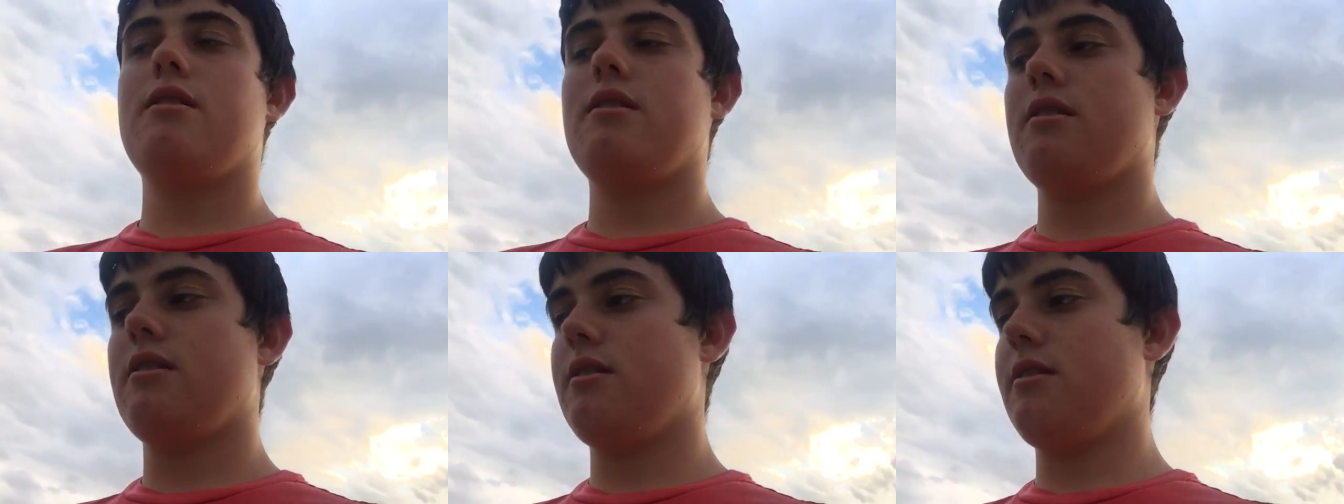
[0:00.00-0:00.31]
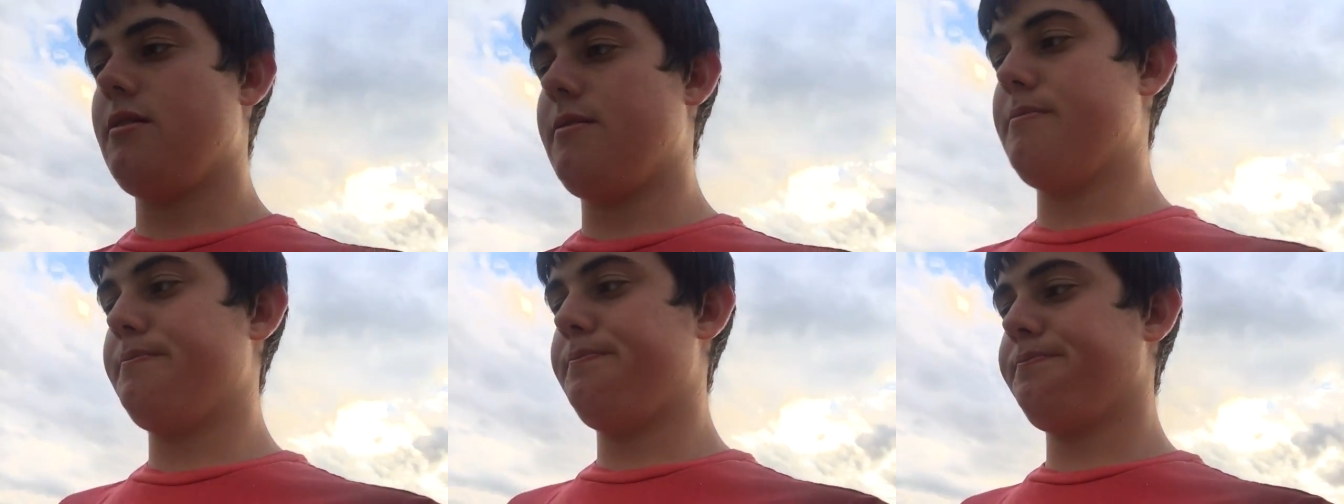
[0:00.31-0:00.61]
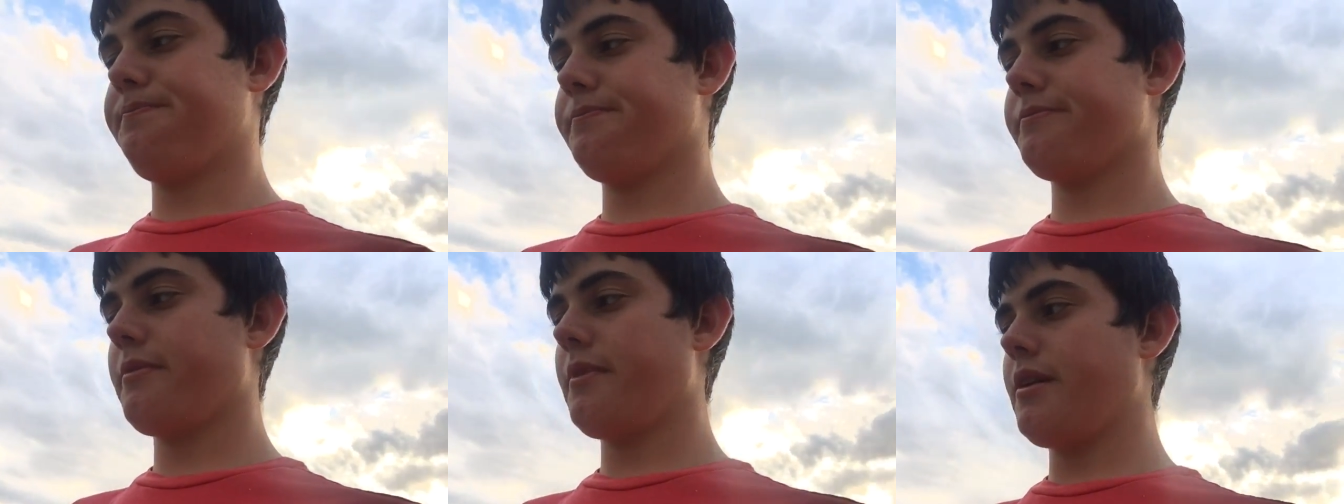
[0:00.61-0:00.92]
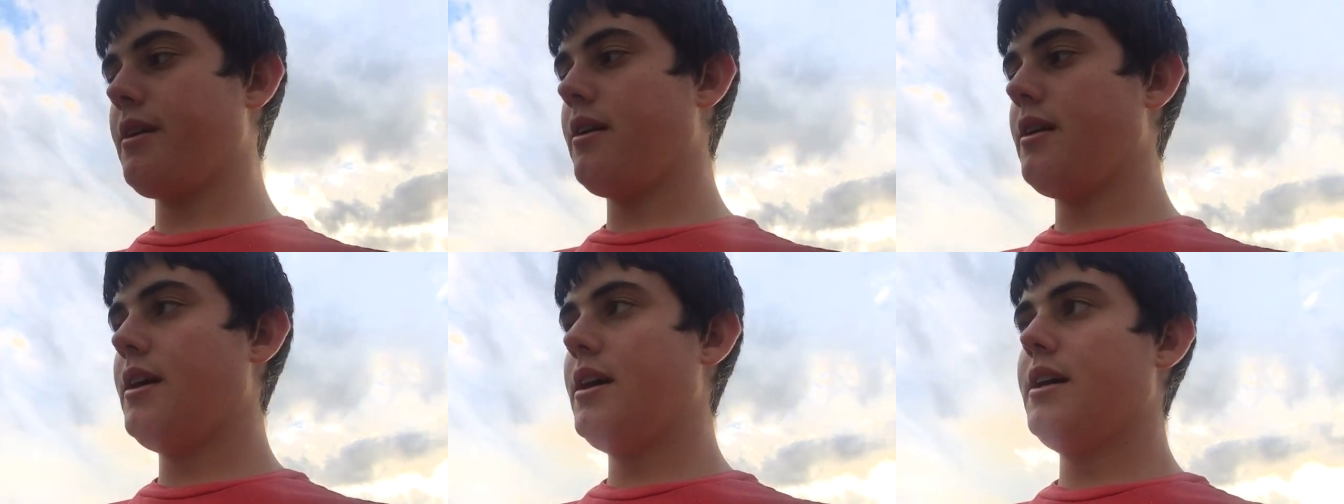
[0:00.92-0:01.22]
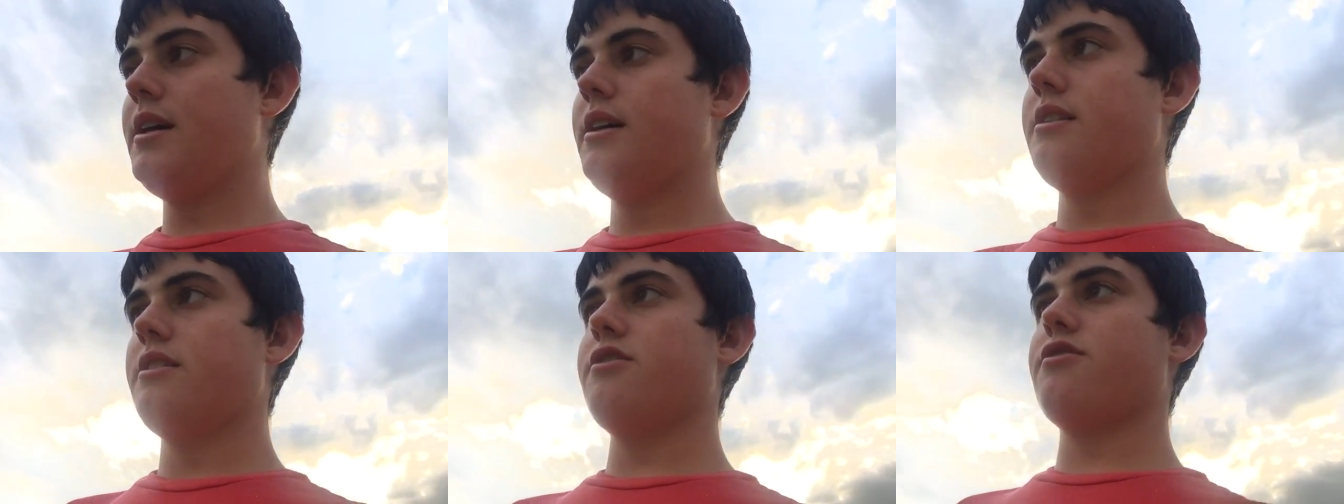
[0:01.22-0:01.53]
Um,
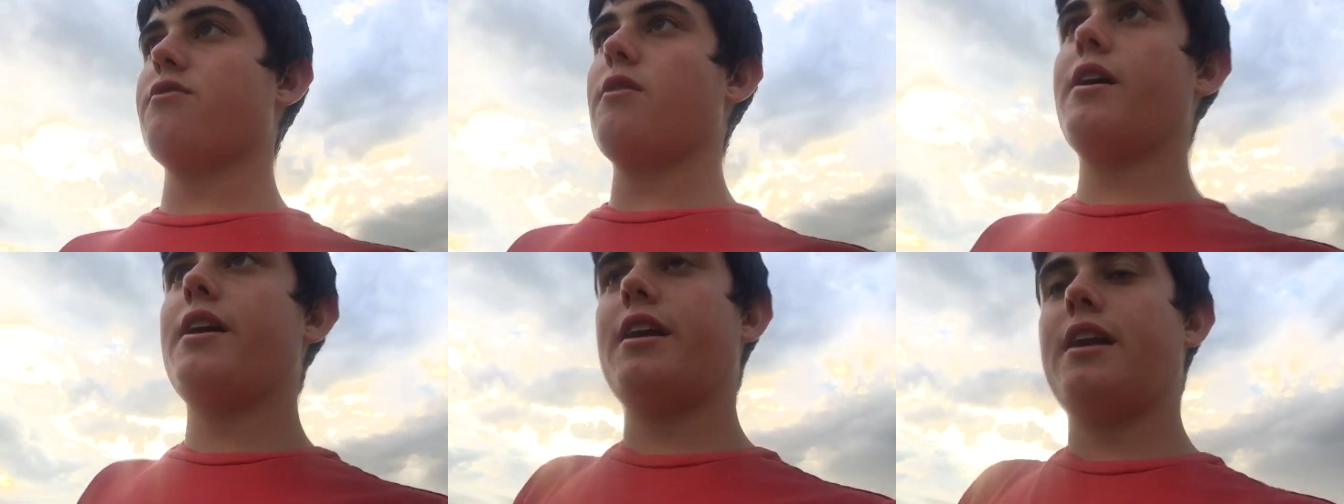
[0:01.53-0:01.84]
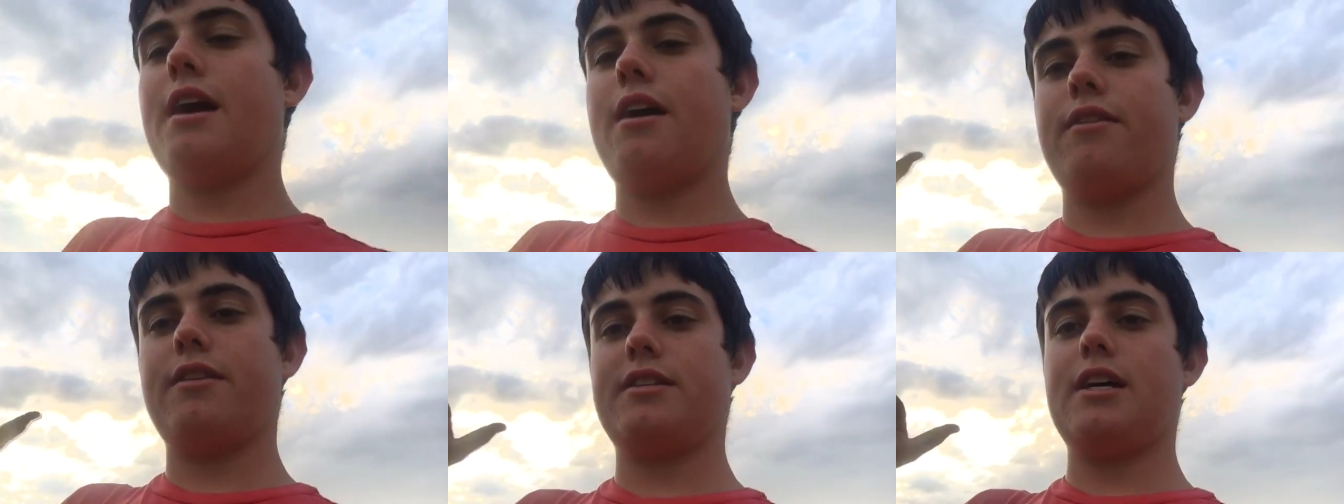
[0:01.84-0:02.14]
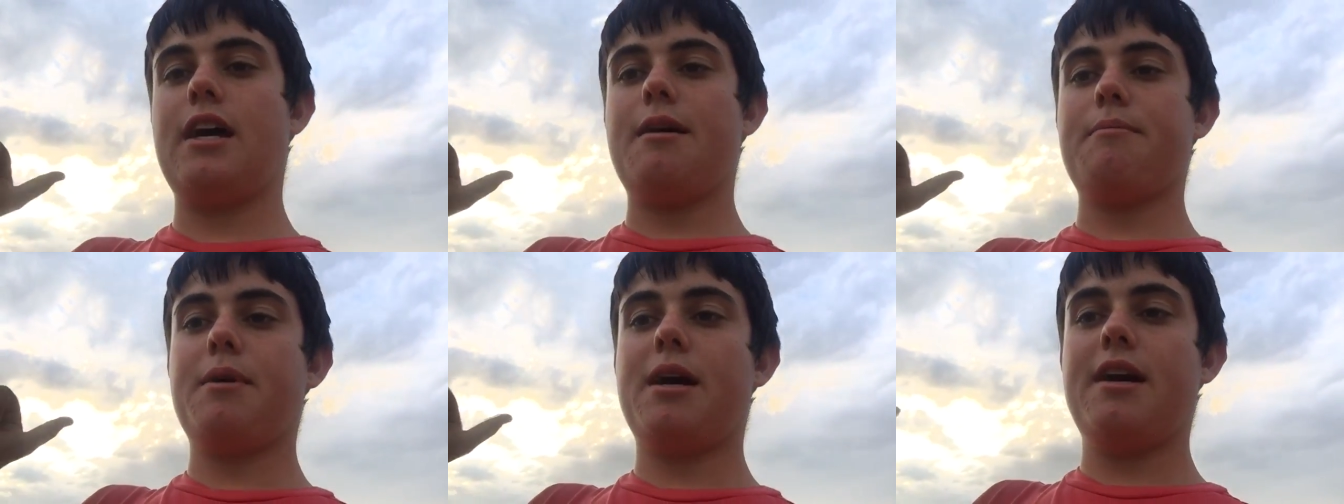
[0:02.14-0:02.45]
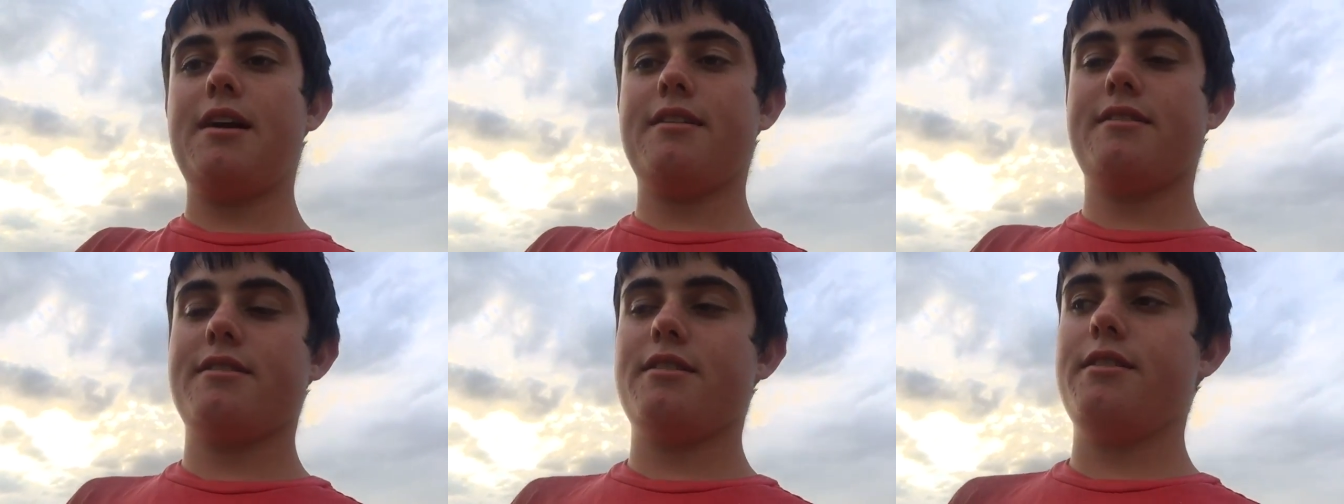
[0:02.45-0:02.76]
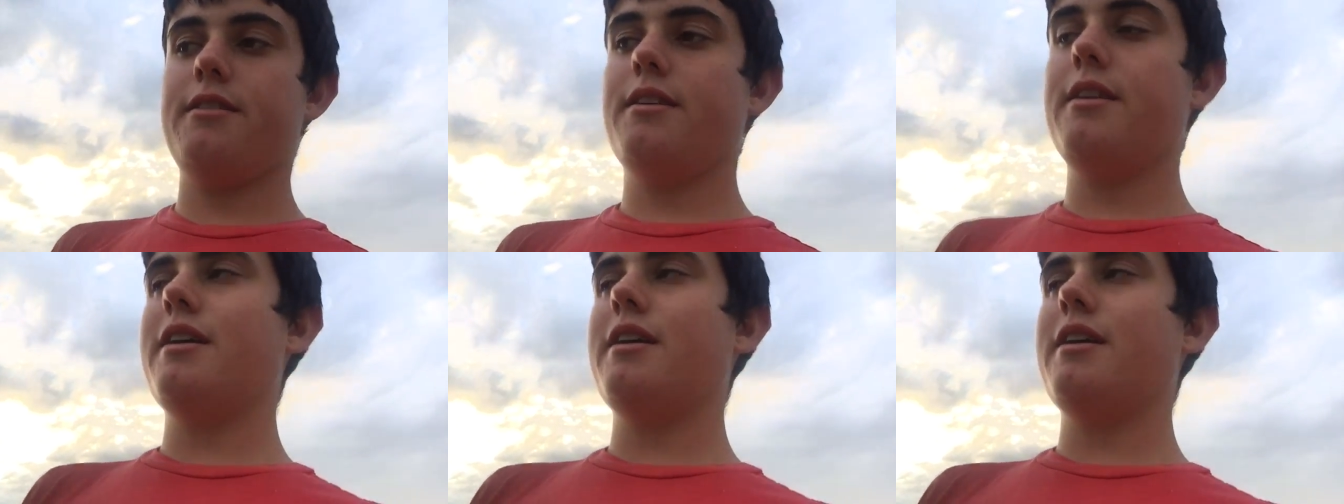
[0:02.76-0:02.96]
just running out the top gates.